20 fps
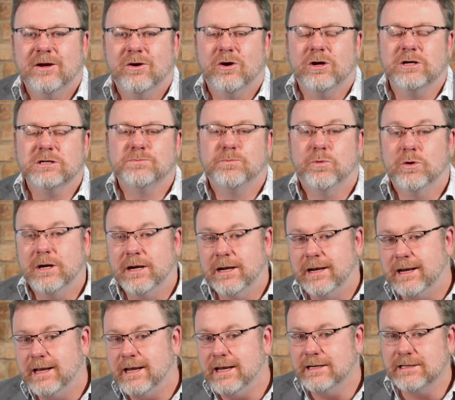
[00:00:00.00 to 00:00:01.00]
God has put
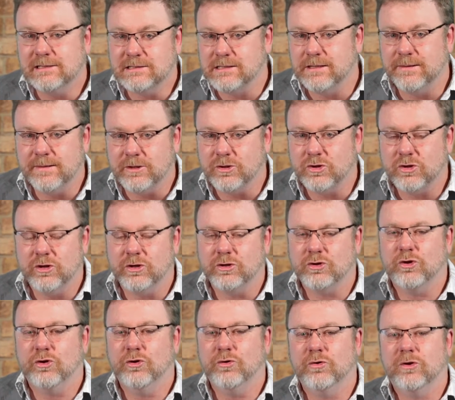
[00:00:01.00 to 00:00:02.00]
leaders in the
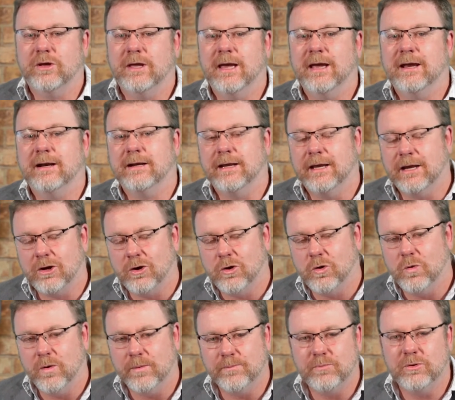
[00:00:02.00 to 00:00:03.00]
church who can
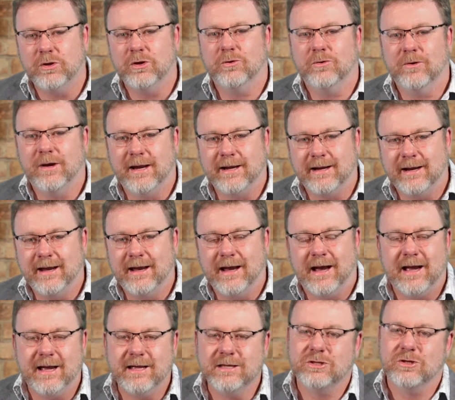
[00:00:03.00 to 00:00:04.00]
equip you and
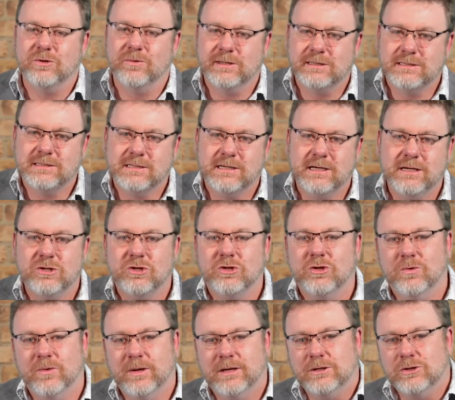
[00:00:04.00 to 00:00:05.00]
guide you and teach
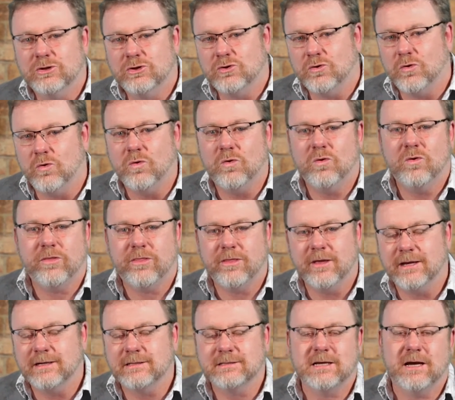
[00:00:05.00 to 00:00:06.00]
you and draw
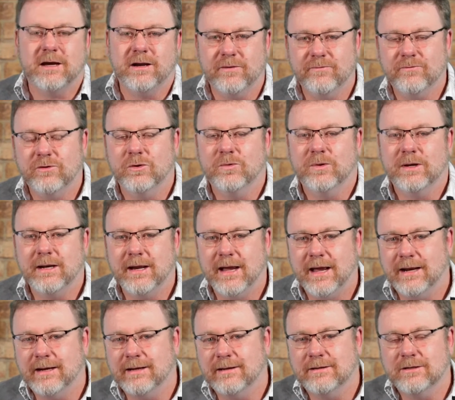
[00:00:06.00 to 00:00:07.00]
things out of you
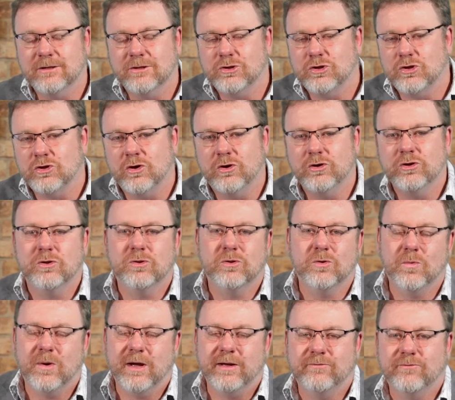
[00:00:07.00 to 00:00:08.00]
and show you
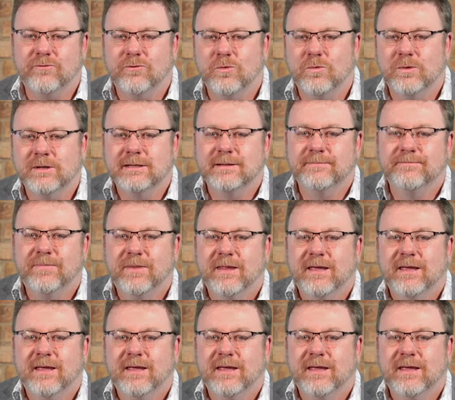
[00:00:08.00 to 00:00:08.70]
the way forward.